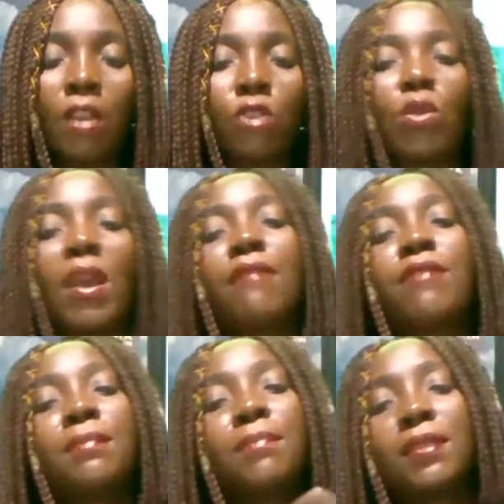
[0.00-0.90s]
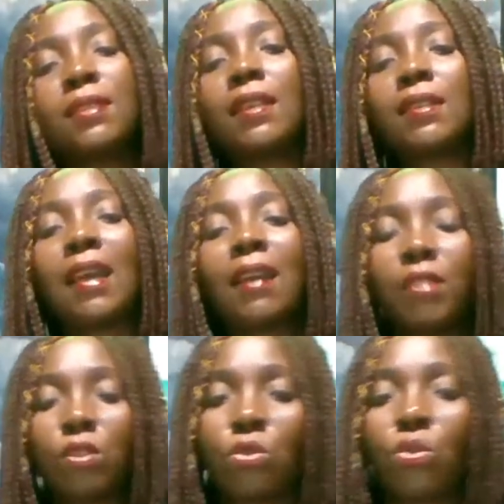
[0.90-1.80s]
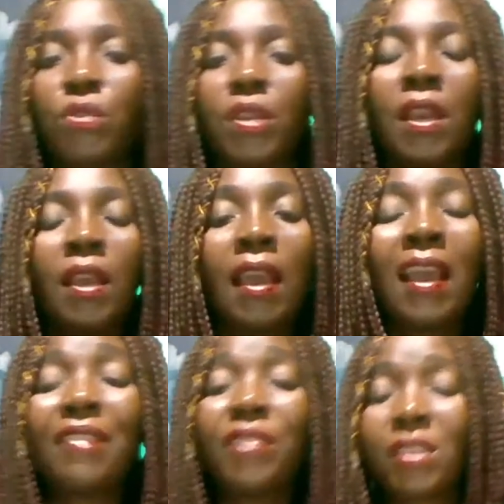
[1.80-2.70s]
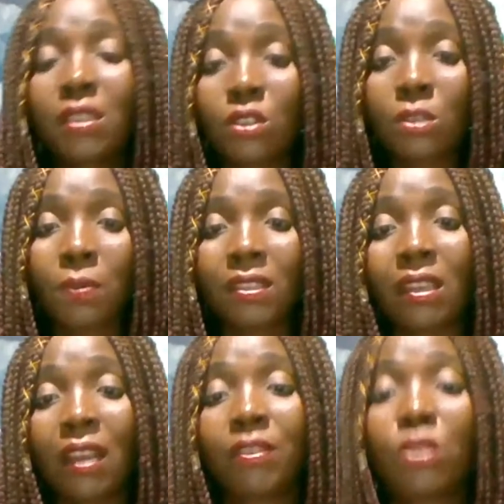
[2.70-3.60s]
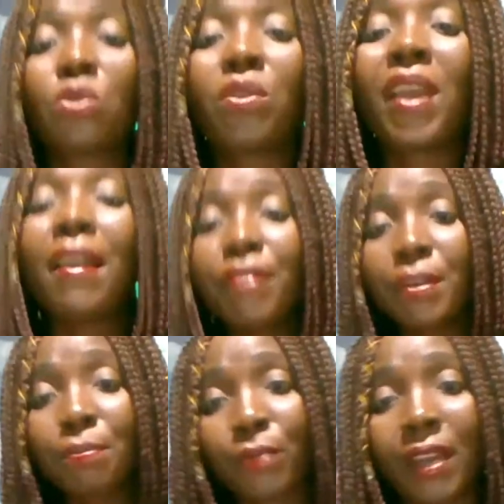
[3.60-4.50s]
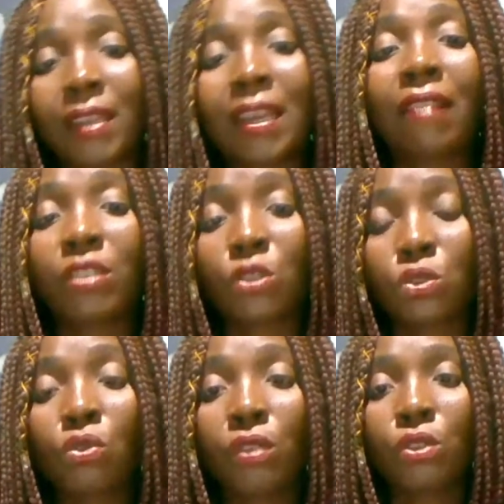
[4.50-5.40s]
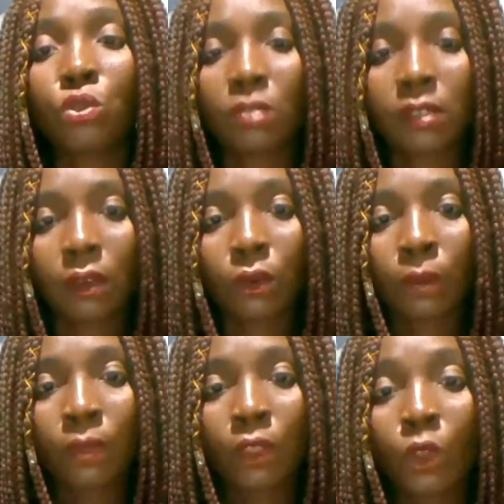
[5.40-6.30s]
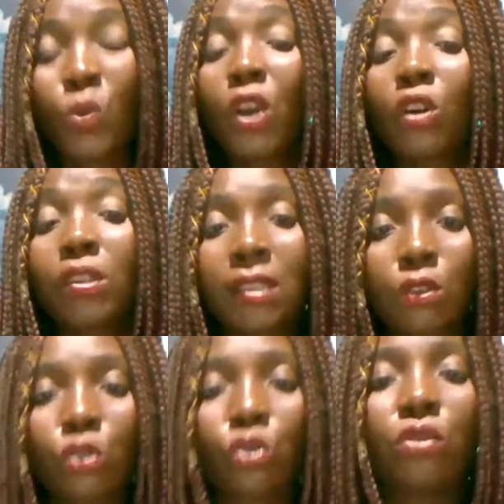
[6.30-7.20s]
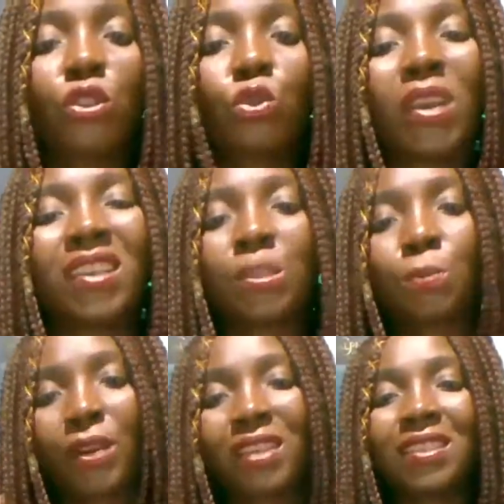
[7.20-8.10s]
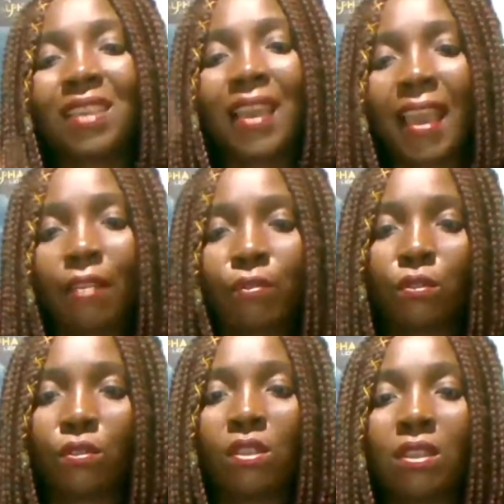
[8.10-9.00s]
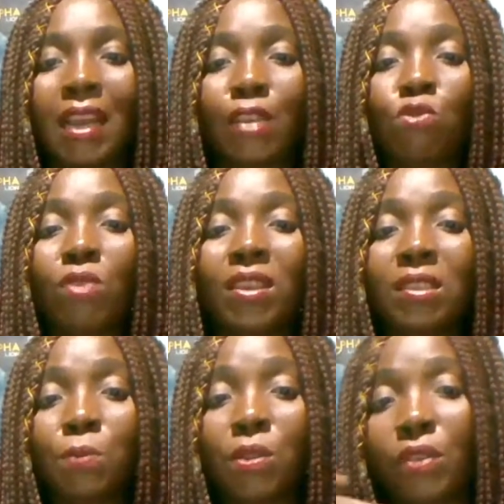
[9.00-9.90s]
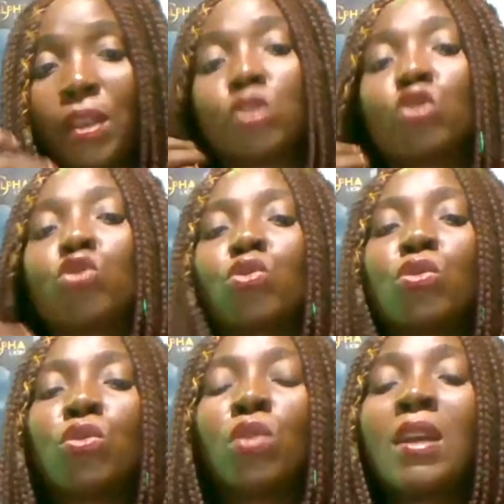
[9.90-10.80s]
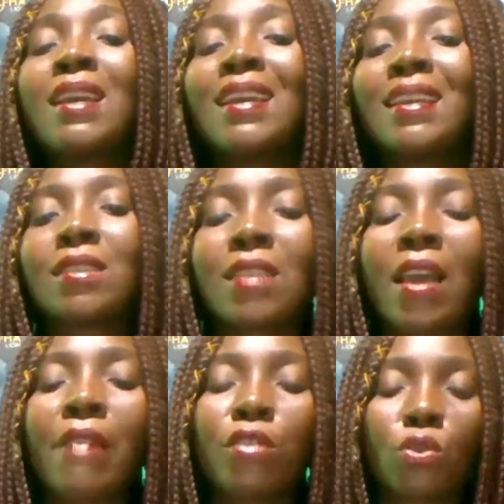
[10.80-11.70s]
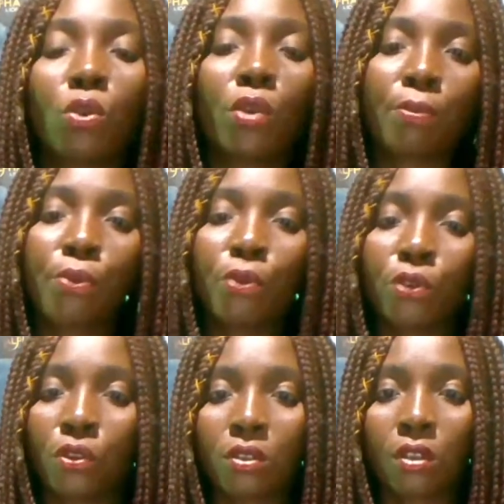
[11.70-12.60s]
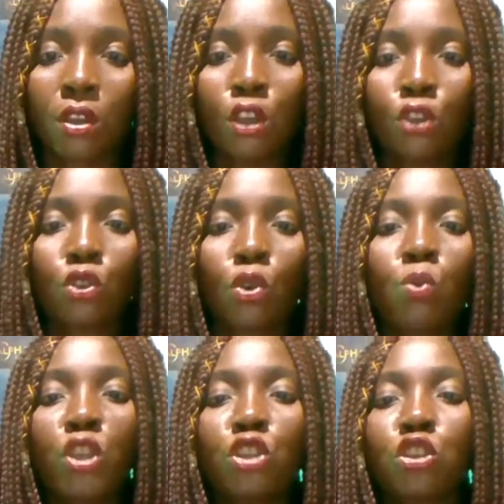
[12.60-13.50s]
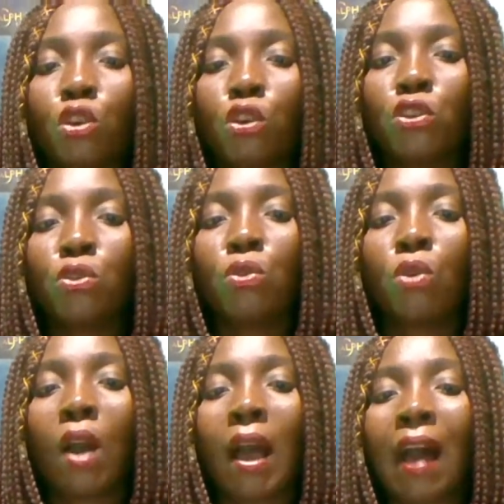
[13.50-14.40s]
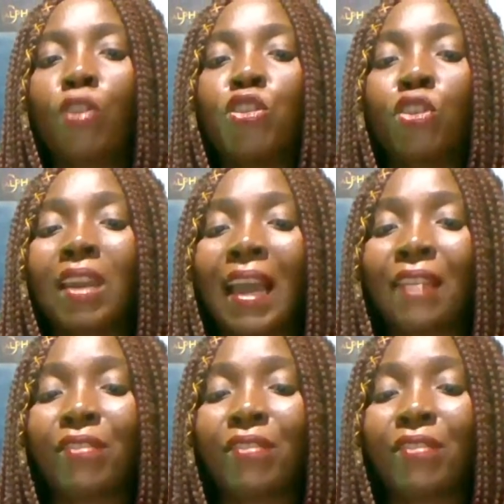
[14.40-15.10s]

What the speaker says: So every business have a story. Every salesperson have a story. Every brand have a story to tell. We all tell stories to express the heaven that you experience through a service or a product. So we show you how your life